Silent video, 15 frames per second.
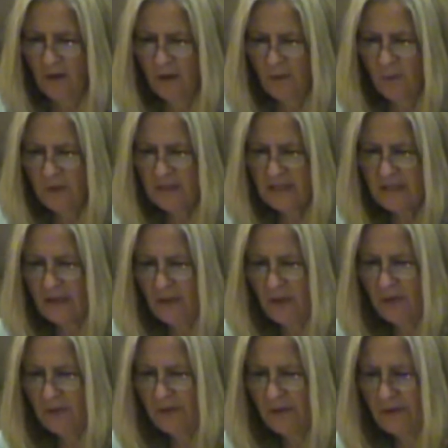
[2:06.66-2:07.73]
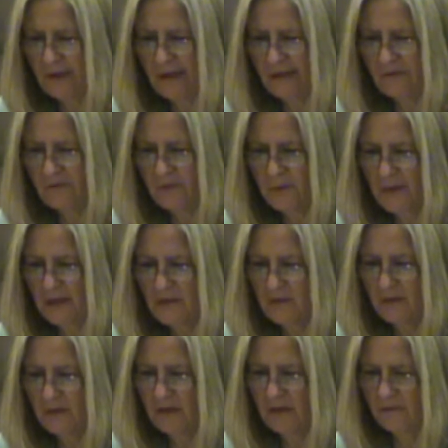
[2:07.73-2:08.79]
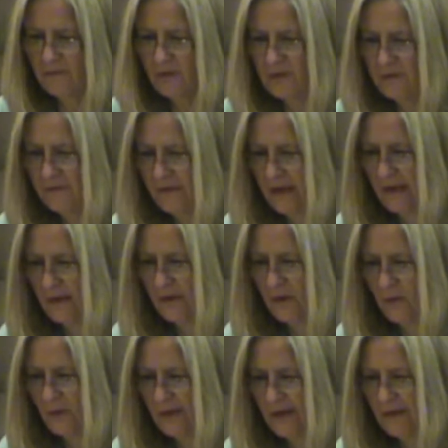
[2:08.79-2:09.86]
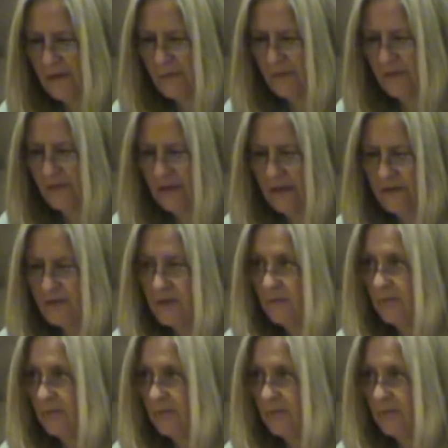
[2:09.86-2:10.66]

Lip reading: He was singularly influential in diversifying the curriculum of the English